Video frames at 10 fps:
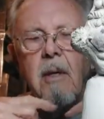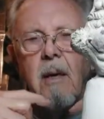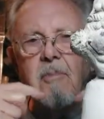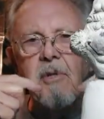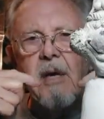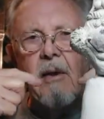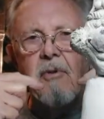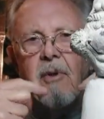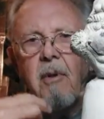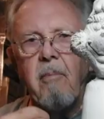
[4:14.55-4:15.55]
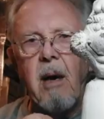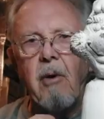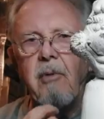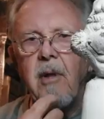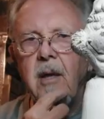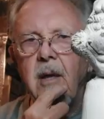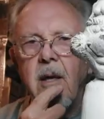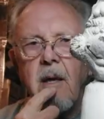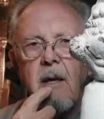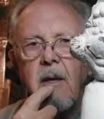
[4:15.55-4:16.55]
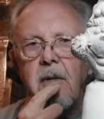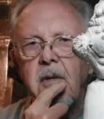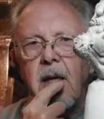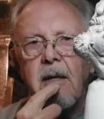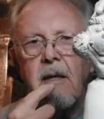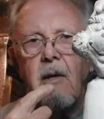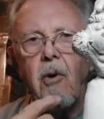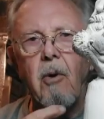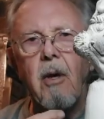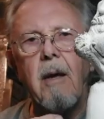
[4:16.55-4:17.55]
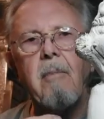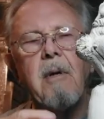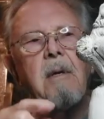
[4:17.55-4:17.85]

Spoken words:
comes down to the mouth and a tiny lower lip.